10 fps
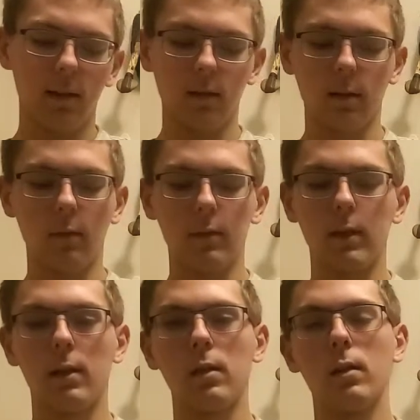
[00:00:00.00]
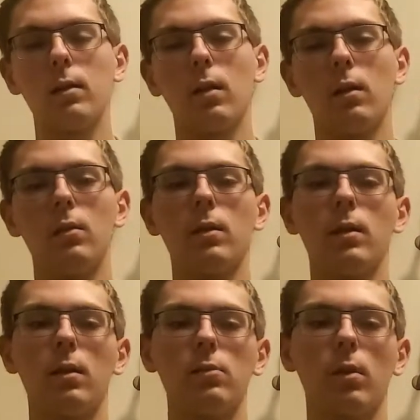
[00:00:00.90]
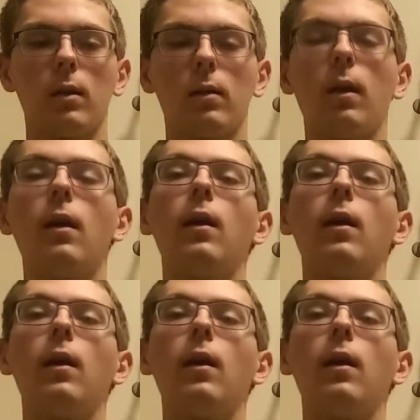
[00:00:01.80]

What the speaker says: And this conversation continues in this one.